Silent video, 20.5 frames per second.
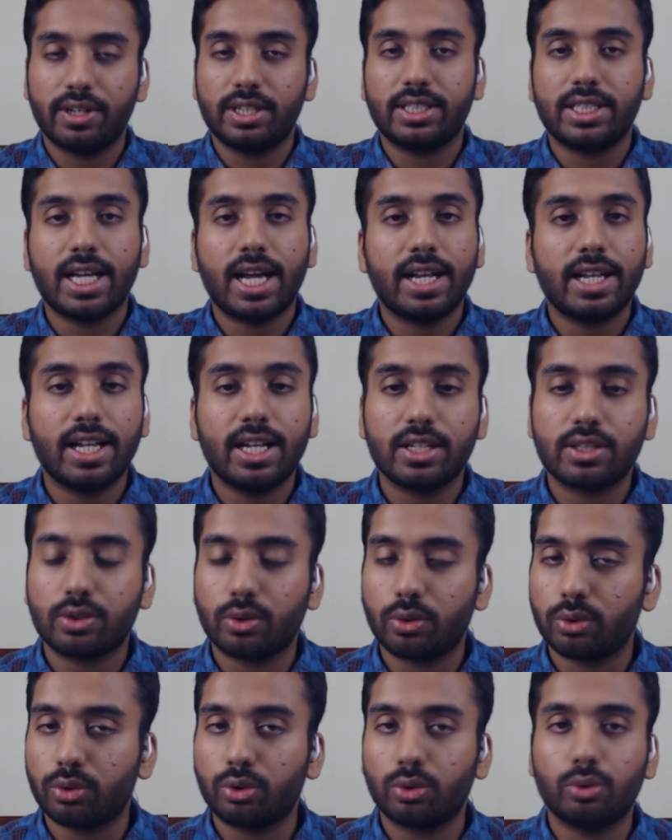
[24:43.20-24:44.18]
channels
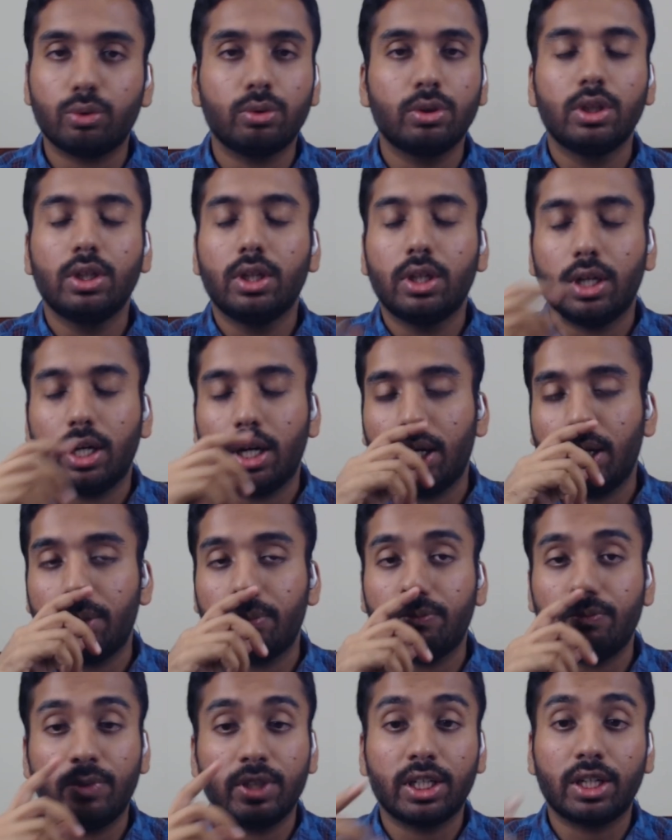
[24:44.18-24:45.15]
or through,
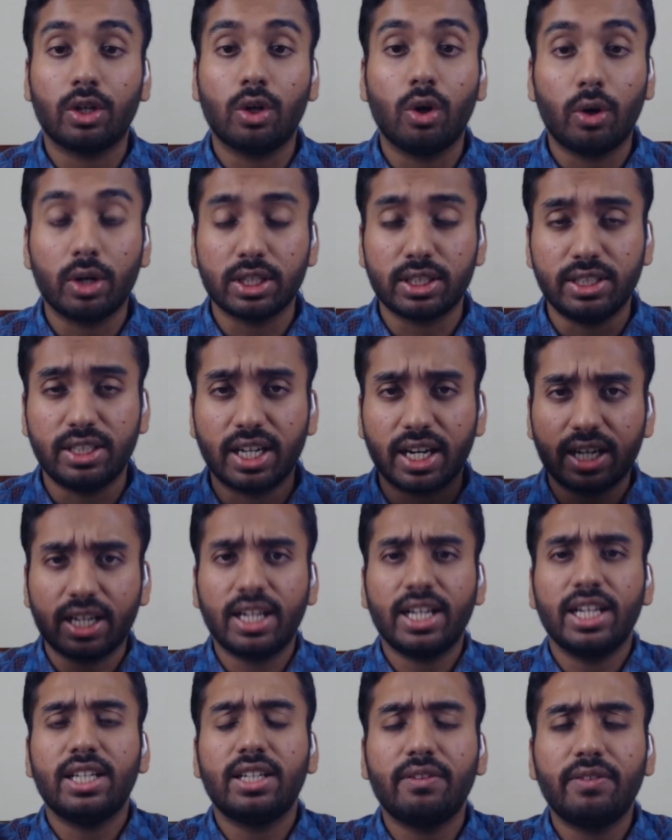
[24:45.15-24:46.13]
whether God is directly
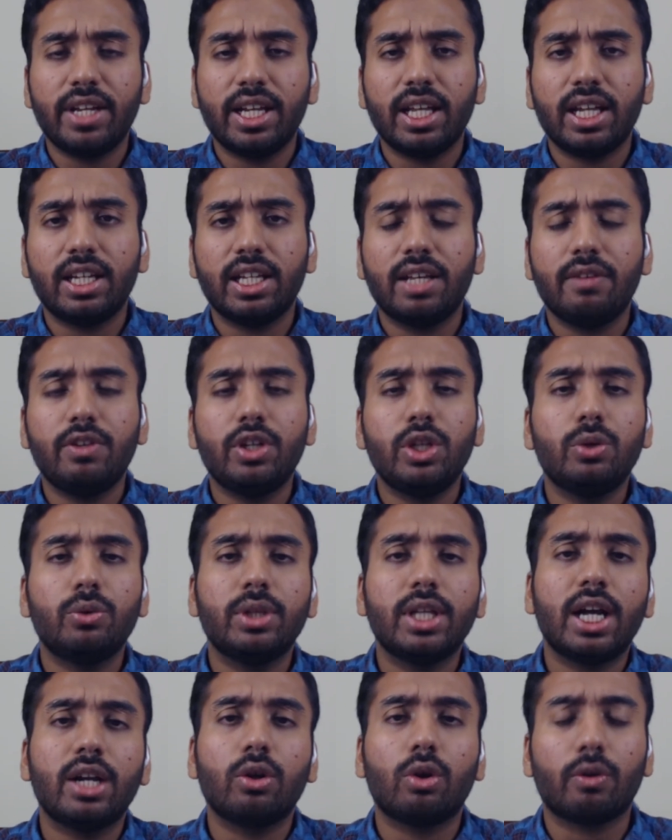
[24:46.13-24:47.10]
intervening and giving you
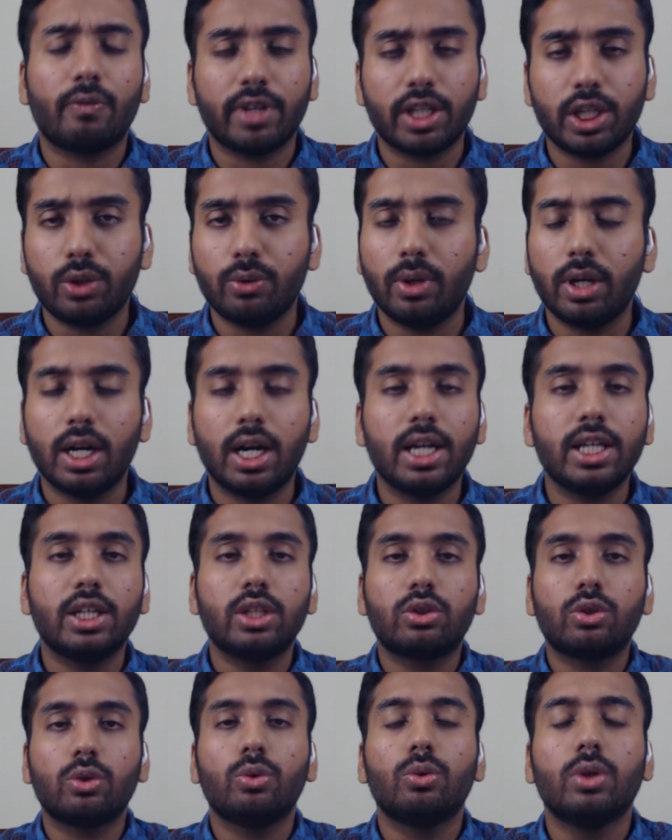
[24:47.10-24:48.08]
that, or whether you're learning
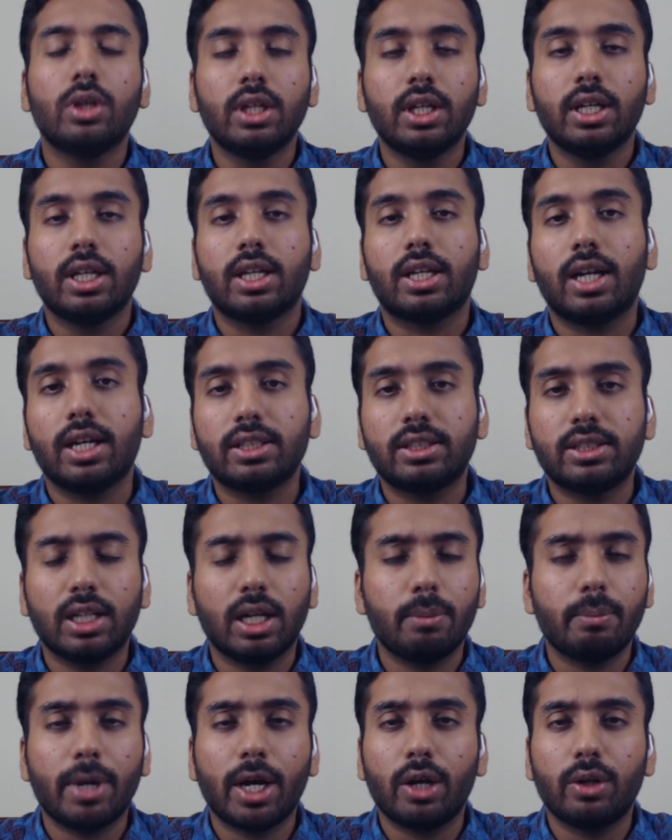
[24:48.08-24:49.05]
it through culture
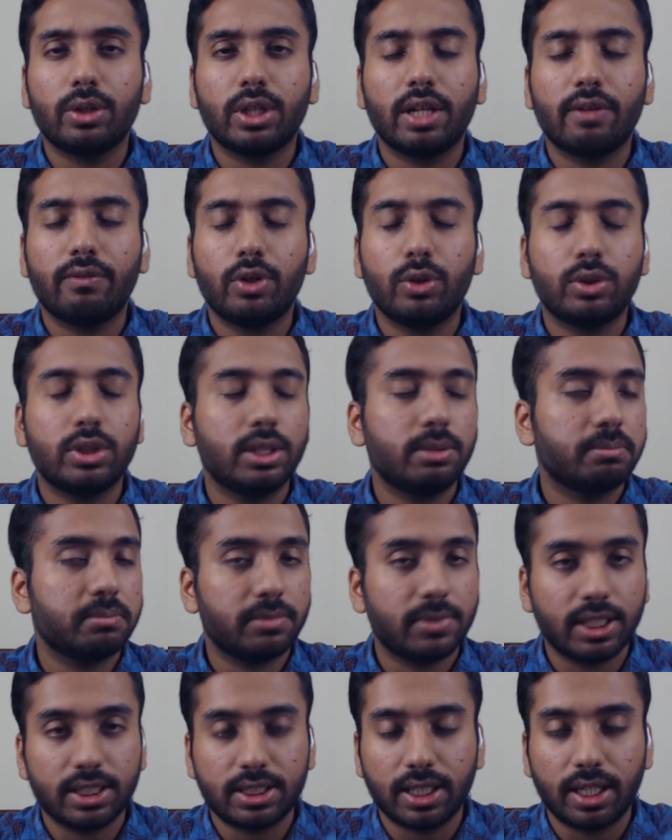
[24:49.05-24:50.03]
and biological evolution,
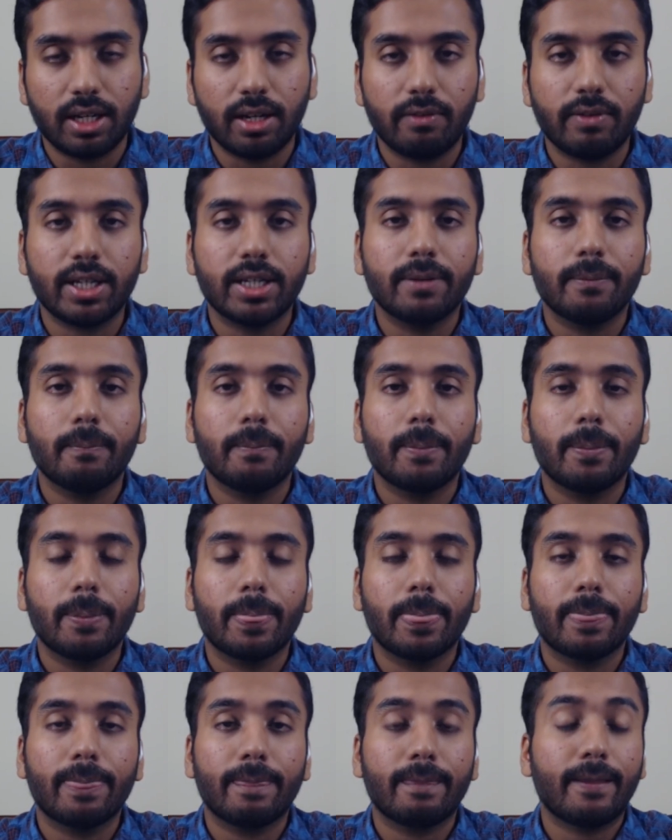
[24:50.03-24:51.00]
it's irrelevant.
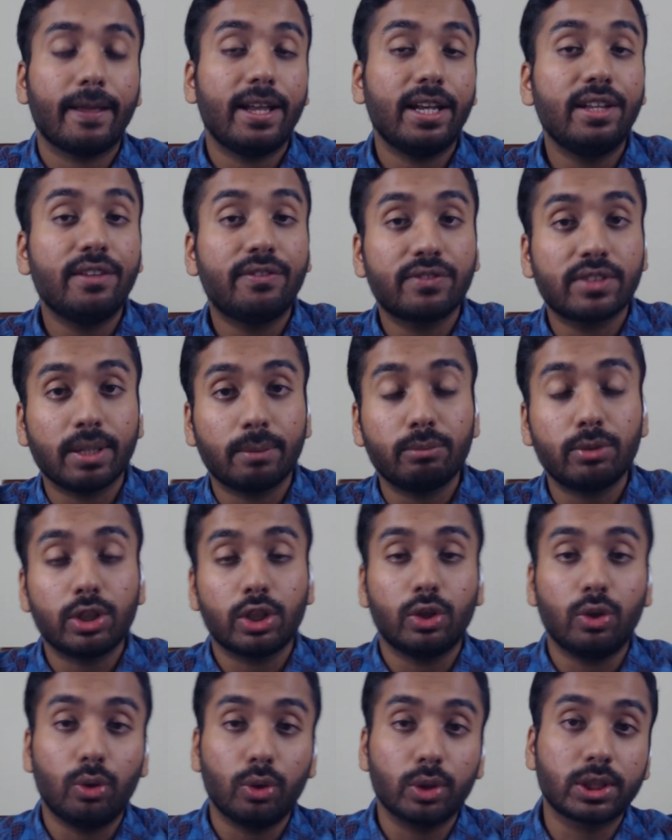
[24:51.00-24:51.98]
And if someone
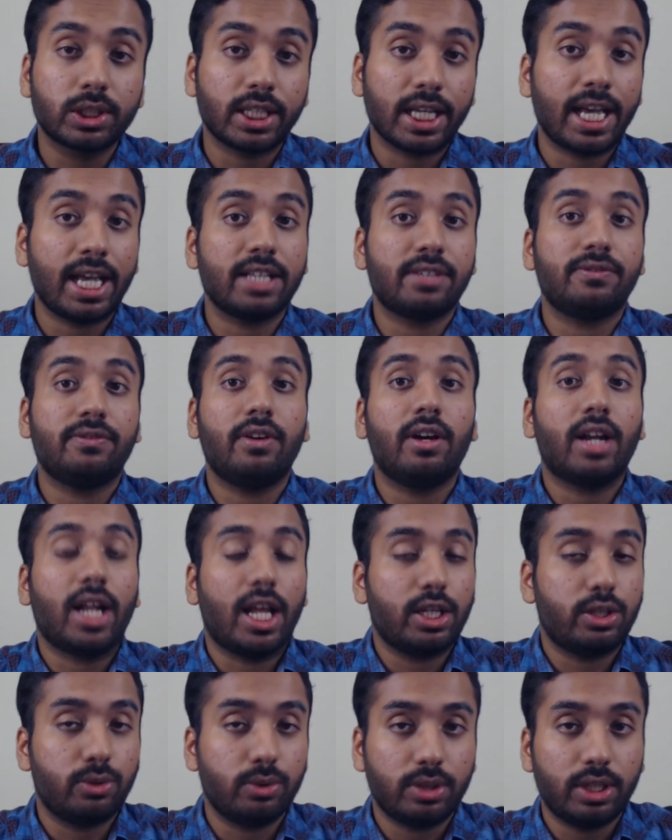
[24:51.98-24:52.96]
goes as far
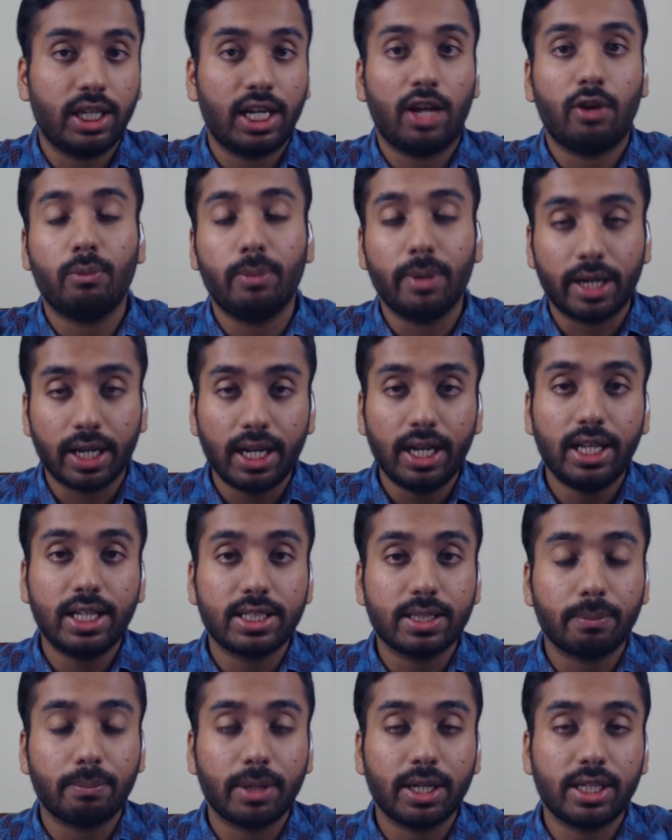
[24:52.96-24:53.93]
as to say, I would be really
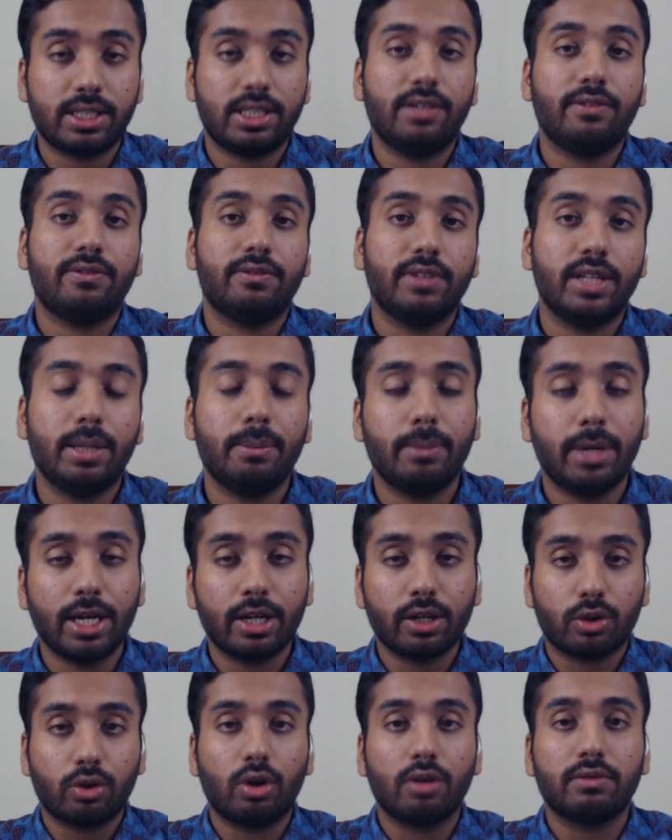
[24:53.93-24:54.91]
surprised if in my
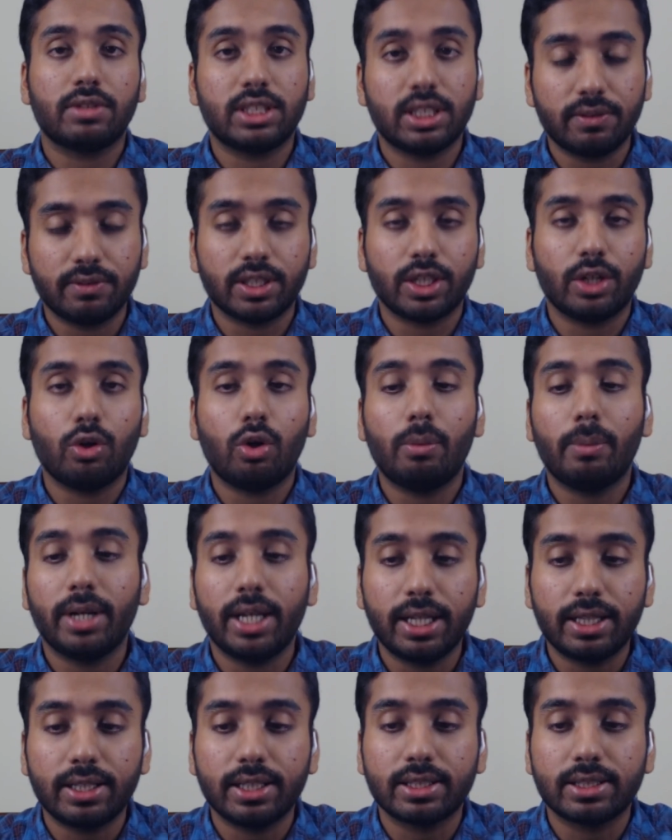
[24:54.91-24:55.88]
conversation with a normal
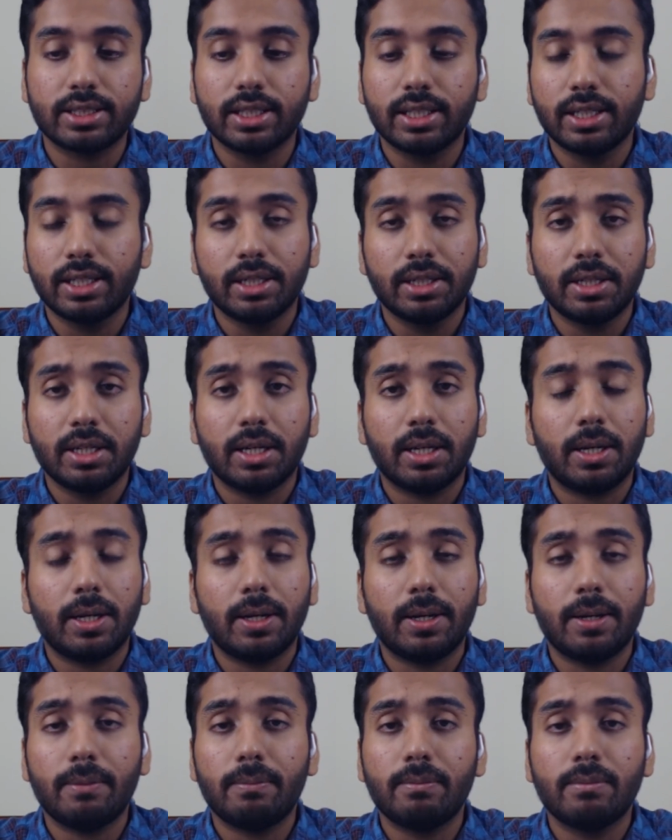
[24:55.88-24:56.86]
atheist,
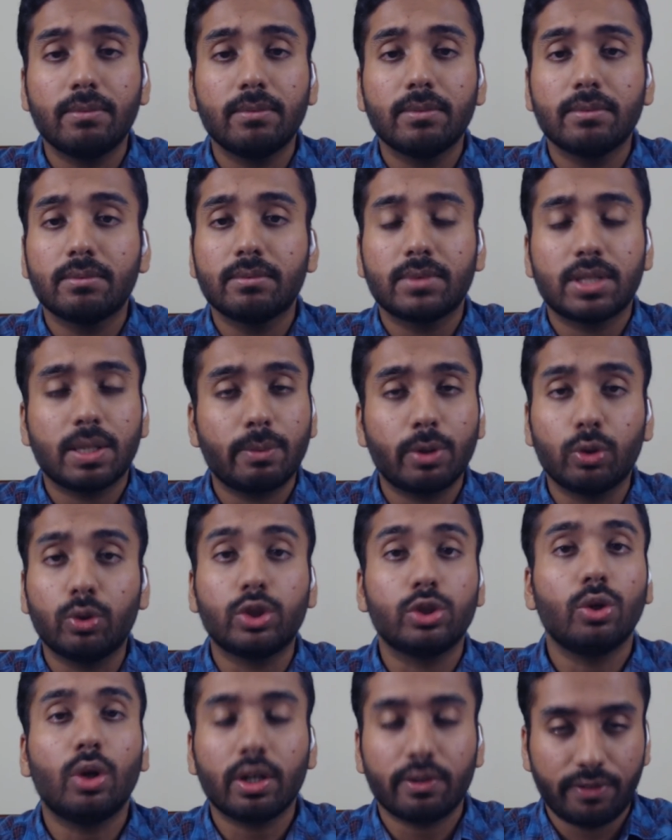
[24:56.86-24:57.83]
someone who is
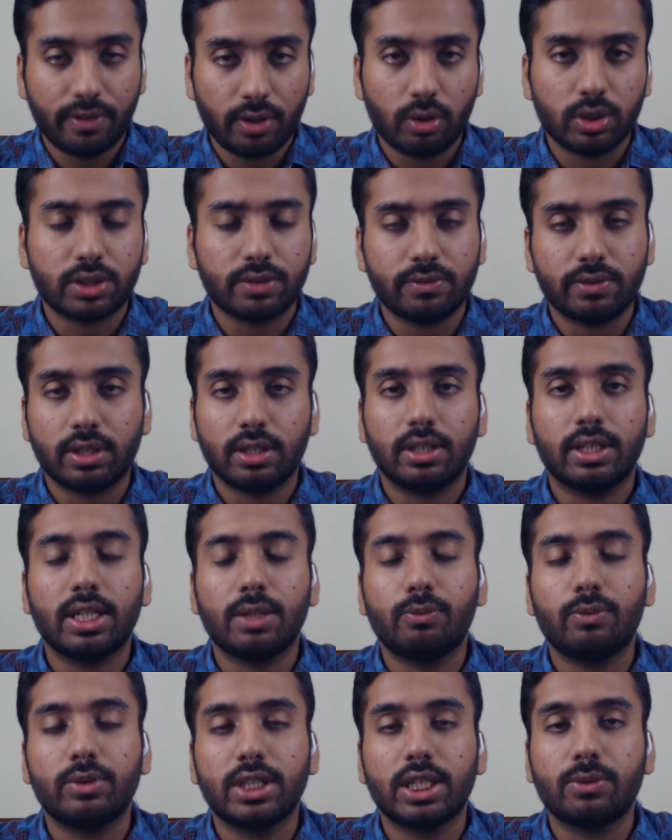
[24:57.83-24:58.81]
not a philosopher,
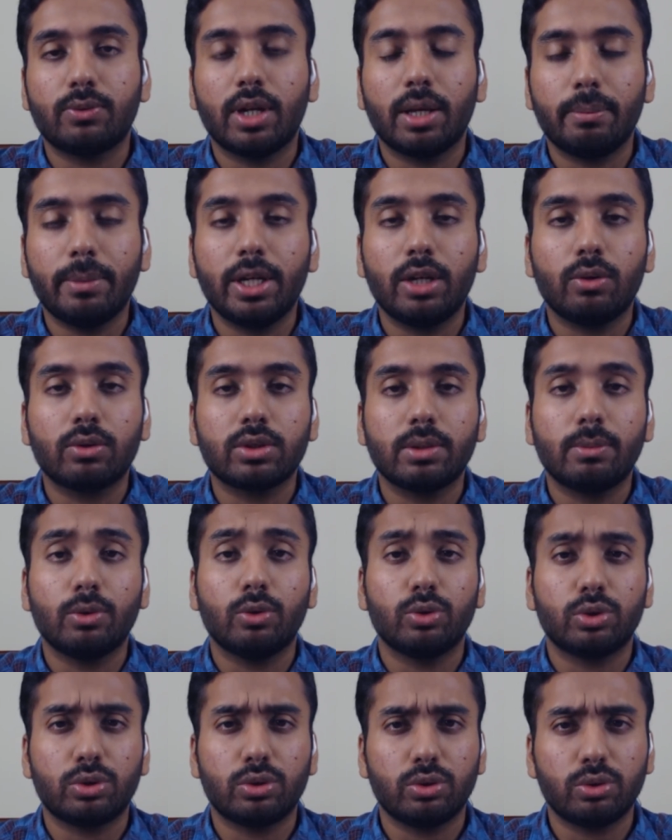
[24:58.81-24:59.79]
that's what I mean, or someone who's